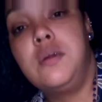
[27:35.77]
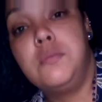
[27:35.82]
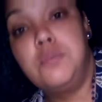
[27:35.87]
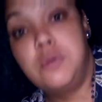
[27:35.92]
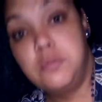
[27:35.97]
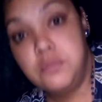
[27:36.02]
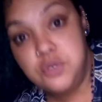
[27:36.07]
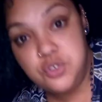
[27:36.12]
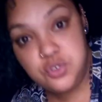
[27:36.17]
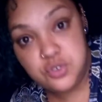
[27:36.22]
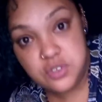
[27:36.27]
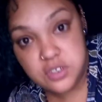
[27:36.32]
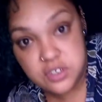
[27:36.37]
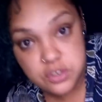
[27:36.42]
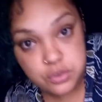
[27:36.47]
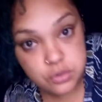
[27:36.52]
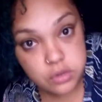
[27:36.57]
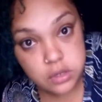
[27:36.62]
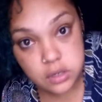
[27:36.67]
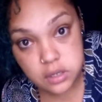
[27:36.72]
I promise you
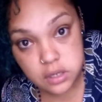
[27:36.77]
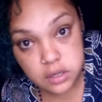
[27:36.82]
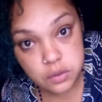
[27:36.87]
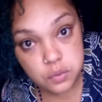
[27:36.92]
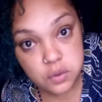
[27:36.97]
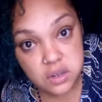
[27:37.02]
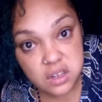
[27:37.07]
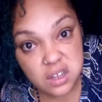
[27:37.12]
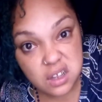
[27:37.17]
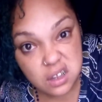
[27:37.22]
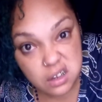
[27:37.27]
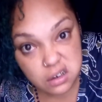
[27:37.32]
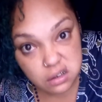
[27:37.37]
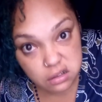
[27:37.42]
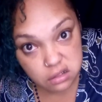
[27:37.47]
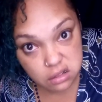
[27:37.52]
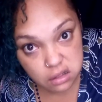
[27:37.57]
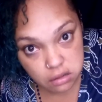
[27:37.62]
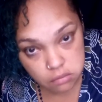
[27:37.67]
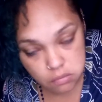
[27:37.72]
that you can eat with
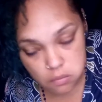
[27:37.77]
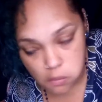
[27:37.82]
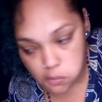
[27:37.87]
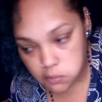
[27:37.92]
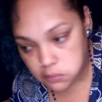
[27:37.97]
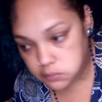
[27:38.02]
anything.